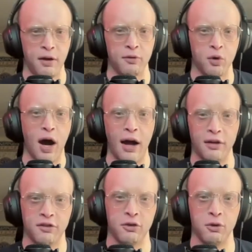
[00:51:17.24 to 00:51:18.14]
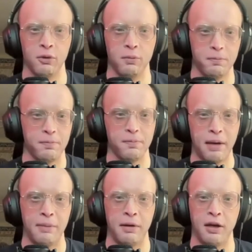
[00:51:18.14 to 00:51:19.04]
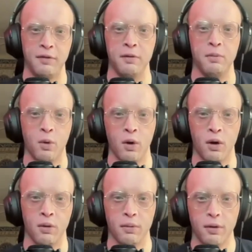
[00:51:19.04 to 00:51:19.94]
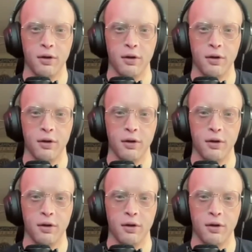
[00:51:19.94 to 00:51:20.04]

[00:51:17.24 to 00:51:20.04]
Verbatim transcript: rise to maybe even more